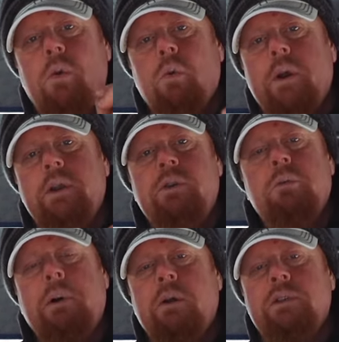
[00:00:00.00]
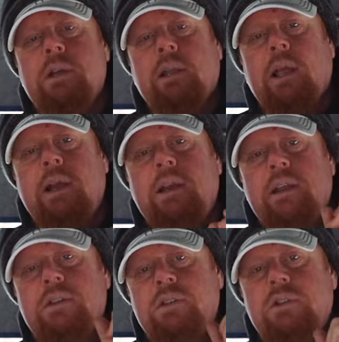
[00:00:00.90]
One to two pound sunline
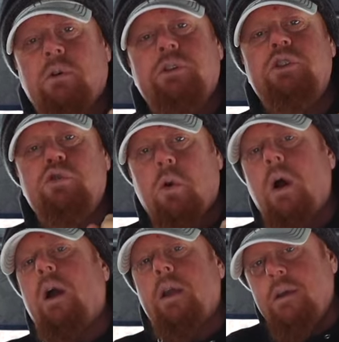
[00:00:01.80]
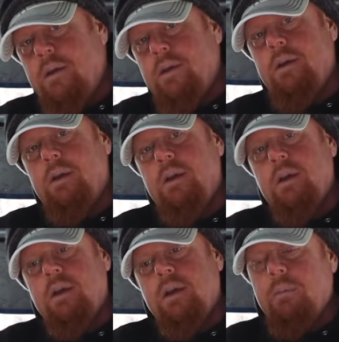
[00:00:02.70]
is so strong
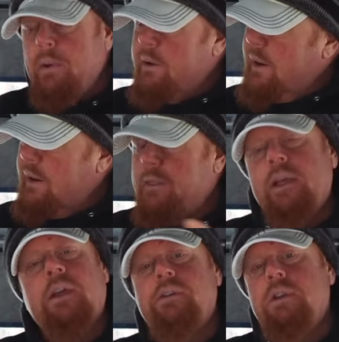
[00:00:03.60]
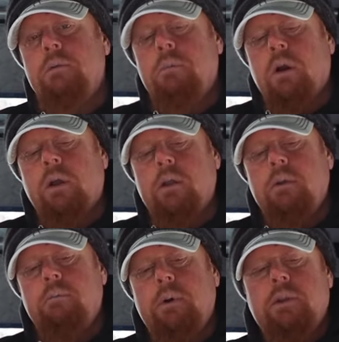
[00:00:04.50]
compared to anything else in the market,
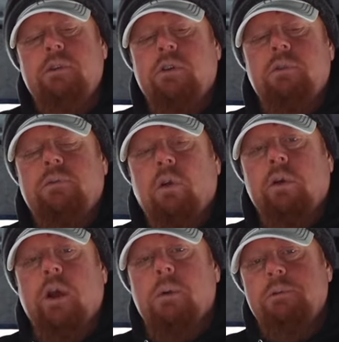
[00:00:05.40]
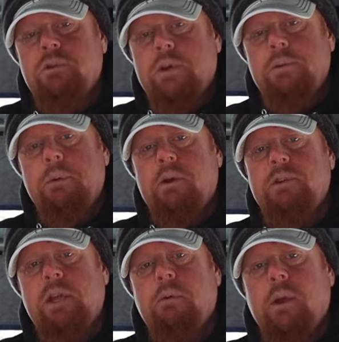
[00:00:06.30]
but it's also fluorocarbon, so it has a better
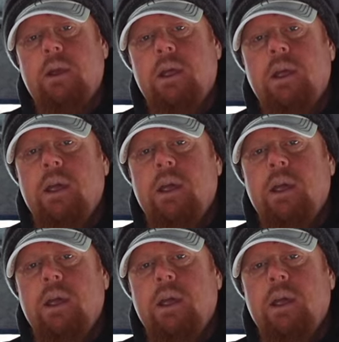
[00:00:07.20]
sink rate.